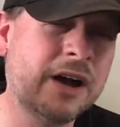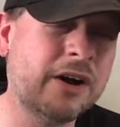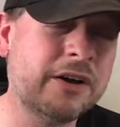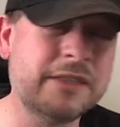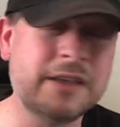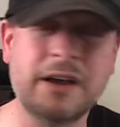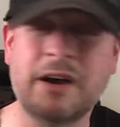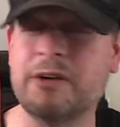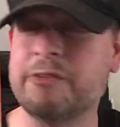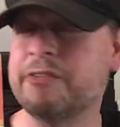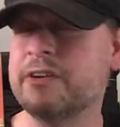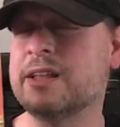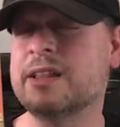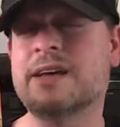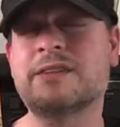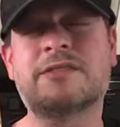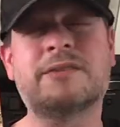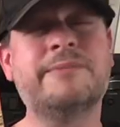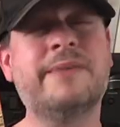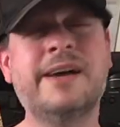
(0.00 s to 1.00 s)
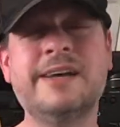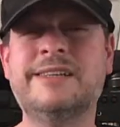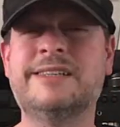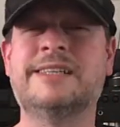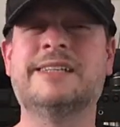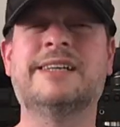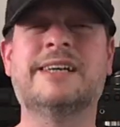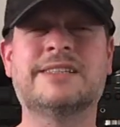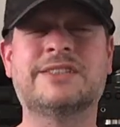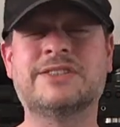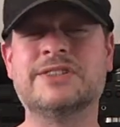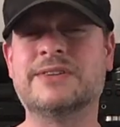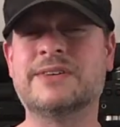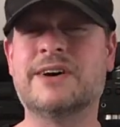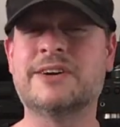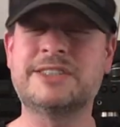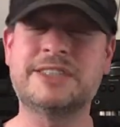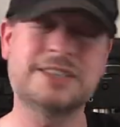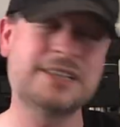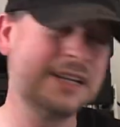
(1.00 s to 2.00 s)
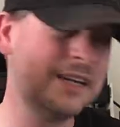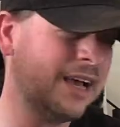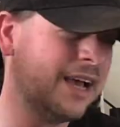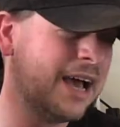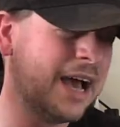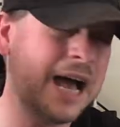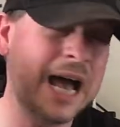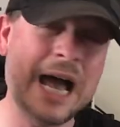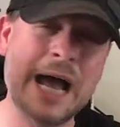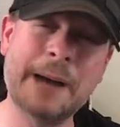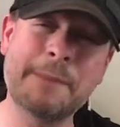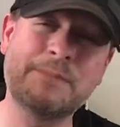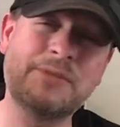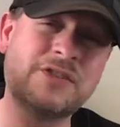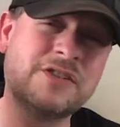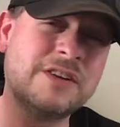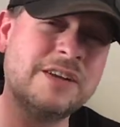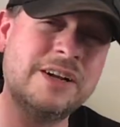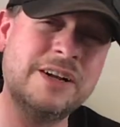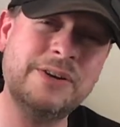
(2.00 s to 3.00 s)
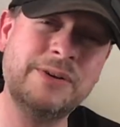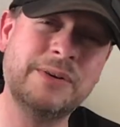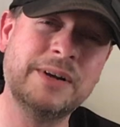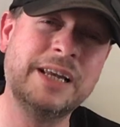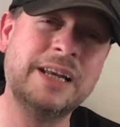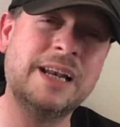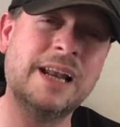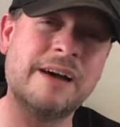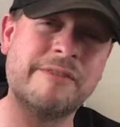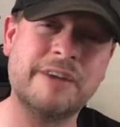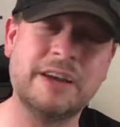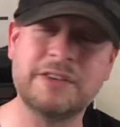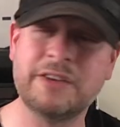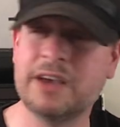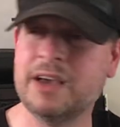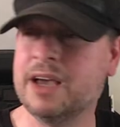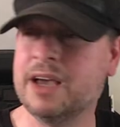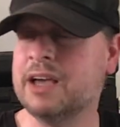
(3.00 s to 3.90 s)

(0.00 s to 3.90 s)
I think that's amazing, that song. I just absolutely love it.